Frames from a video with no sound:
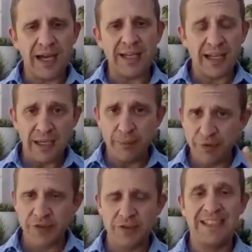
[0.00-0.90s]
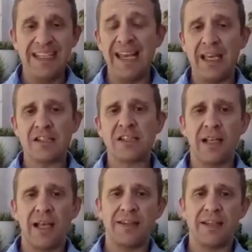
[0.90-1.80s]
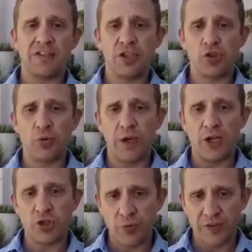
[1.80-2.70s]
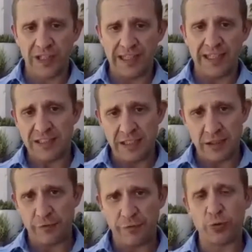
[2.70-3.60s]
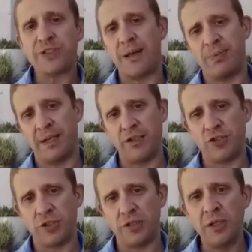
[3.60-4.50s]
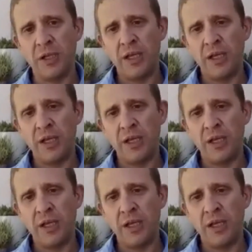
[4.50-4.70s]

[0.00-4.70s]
unable to de-escalate that situation with a less lethal force application.